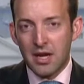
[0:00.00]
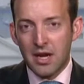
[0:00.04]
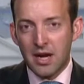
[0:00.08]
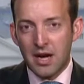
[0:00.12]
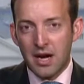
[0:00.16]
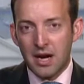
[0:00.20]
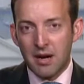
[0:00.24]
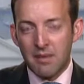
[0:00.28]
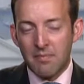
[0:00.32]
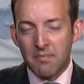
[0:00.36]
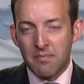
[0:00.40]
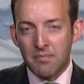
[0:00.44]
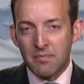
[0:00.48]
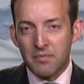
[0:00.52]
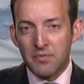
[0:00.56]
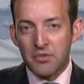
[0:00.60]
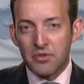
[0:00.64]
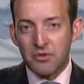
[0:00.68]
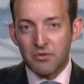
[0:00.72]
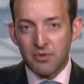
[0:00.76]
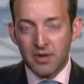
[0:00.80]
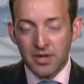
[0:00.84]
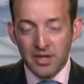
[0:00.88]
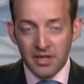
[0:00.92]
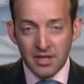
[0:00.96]

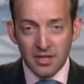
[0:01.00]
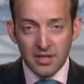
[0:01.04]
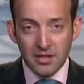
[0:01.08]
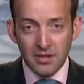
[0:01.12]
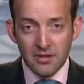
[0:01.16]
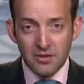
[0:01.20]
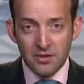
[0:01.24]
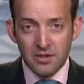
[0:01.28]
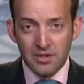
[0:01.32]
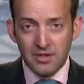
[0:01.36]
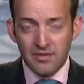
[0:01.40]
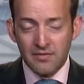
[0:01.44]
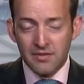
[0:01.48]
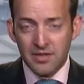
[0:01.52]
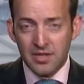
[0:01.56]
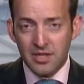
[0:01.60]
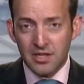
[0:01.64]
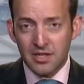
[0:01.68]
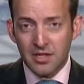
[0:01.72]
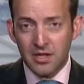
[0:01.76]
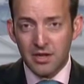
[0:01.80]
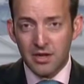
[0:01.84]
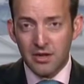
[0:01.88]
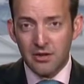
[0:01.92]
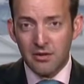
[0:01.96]
threatening to use the
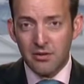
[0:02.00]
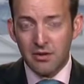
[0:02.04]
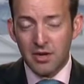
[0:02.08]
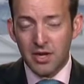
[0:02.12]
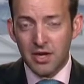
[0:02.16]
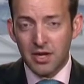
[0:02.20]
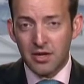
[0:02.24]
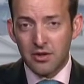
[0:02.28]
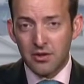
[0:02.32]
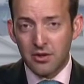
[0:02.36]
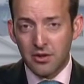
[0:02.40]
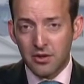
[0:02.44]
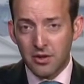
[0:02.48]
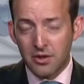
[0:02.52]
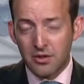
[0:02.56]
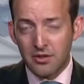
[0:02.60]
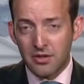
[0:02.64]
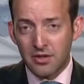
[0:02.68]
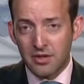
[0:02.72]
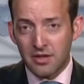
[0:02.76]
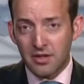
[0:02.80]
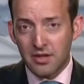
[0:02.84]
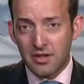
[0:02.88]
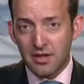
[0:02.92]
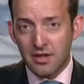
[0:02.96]
veto not
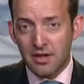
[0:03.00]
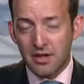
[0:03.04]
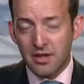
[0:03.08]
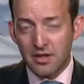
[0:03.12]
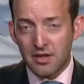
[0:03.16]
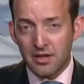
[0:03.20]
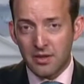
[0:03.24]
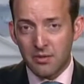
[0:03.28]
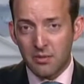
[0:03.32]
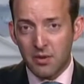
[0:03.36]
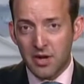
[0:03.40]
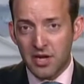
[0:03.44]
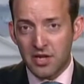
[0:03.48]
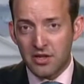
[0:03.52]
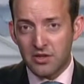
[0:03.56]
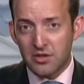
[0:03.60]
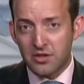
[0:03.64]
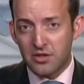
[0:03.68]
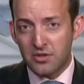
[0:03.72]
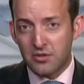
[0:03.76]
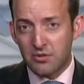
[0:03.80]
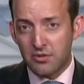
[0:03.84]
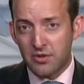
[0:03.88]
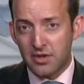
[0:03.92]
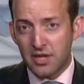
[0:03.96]
only in the way you
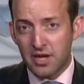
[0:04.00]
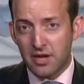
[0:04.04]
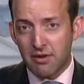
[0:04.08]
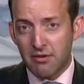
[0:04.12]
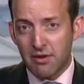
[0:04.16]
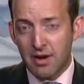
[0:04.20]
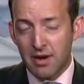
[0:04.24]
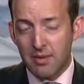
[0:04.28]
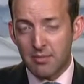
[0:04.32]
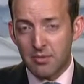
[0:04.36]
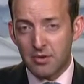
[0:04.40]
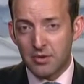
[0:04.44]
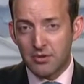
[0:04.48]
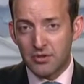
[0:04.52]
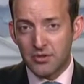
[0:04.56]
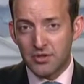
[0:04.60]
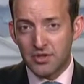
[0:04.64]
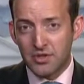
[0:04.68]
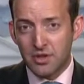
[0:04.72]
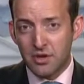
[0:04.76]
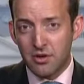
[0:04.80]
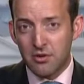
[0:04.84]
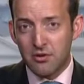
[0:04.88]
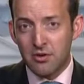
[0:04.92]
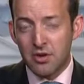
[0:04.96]
just saw in that grab, but
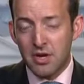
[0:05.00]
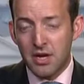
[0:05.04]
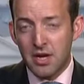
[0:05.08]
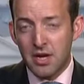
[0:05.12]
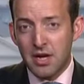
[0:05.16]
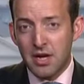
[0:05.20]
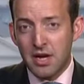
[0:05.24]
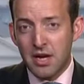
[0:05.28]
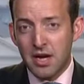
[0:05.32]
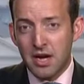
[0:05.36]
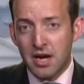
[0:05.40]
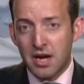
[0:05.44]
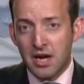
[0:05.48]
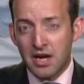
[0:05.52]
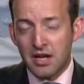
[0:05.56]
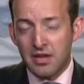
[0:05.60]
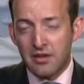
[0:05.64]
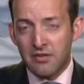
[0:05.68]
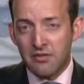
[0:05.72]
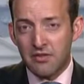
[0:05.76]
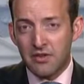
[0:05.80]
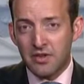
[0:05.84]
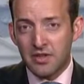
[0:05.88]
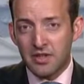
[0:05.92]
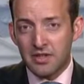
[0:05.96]
also
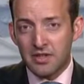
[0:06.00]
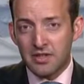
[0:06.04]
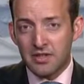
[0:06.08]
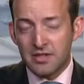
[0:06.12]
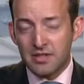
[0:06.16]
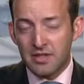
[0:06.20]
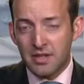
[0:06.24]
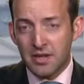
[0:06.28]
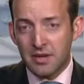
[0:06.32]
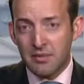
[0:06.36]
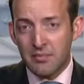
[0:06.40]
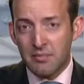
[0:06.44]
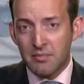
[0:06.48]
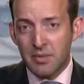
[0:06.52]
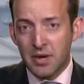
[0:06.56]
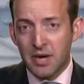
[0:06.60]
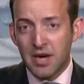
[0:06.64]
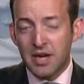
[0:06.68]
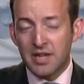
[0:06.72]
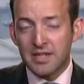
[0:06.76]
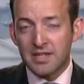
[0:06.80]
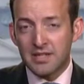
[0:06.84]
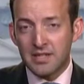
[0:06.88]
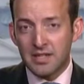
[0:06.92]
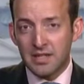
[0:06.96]
if he's
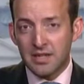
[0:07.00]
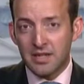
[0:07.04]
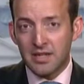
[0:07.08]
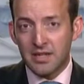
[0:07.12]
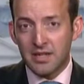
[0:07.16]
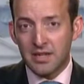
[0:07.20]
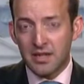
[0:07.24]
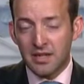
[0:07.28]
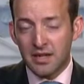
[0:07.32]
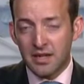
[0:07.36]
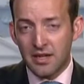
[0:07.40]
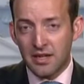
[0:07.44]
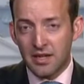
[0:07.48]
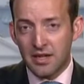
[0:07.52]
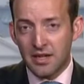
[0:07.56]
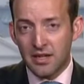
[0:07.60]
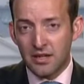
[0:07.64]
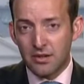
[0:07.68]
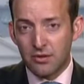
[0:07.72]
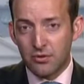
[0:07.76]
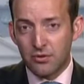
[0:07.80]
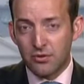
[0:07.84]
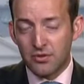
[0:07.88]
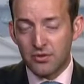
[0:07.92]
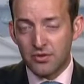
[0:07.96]
passed
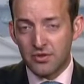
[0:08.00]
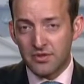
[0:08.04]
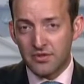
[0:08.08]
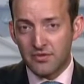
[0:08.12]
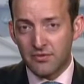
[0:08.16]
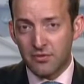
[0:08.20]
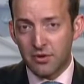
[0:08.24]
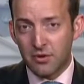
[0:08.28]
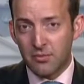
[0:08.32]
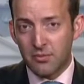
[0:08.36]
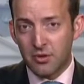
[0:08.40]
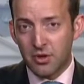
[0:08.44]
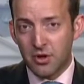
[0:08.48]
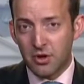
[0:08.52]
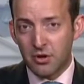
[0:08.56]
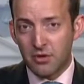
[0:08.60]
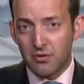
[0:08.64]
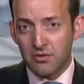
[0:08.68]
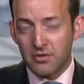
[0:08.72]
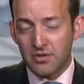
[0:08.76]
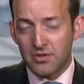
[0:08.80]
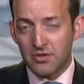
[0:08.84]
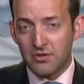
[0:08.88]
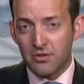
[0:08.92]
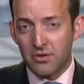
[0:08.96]
any laws from
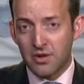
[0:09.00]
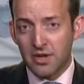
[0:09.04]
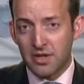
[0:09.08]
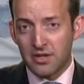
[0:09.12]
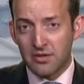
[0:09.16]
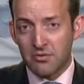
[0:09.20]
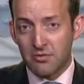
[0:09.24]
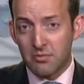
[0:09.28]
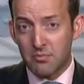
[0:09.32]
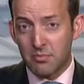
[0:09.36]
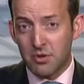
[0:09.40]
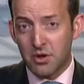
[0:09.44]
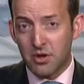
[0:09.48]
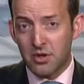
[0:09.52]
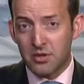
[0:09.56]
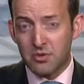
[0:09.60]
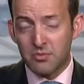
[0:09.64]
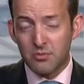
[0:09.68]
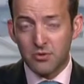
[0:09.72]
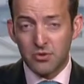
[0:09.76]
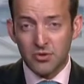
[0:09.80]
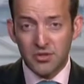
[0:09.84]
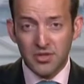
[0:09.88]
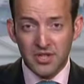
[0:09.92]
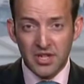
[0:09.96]
Congress trying to
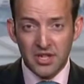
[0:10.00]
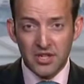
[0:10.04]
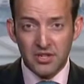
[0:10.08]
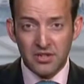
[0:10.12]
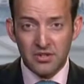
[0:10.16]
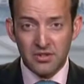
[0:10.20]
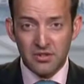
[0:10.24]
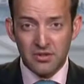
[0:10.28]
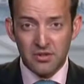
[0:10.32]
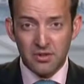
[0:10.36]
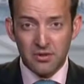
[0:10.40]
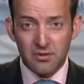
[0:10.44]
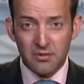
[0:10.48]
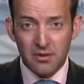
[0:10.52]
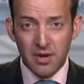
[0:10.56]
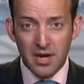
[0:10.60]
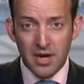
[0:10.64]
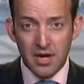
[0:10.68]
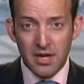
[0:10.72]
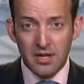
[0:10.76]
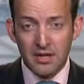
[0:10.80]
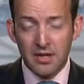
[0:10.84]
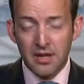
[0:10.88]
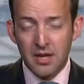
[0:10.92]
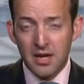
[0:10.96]
impose more sanctions on
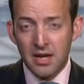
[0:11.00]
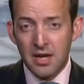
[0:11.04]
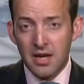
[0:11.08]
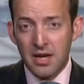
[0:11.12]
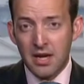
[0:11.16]
Iran.